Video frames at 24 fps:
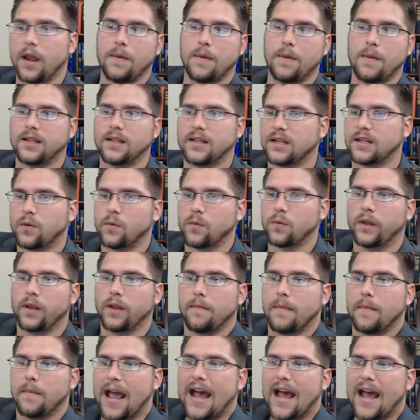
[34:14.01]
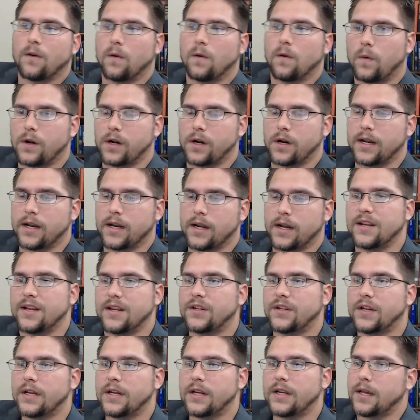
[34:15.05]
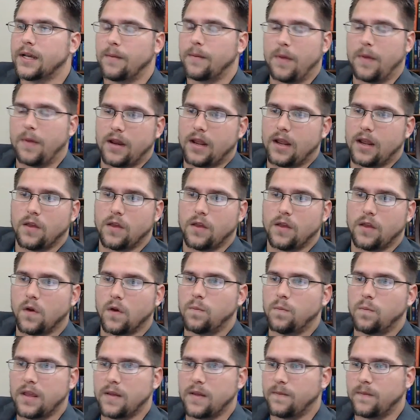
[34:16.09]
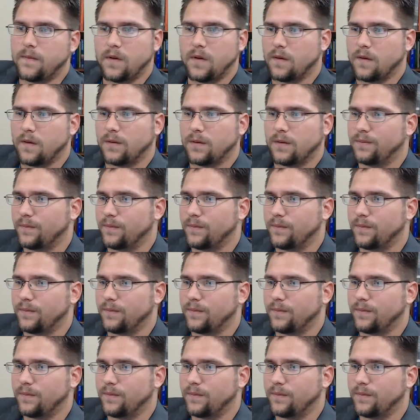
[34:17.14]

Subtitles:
it doesn't really matter what it is. You could be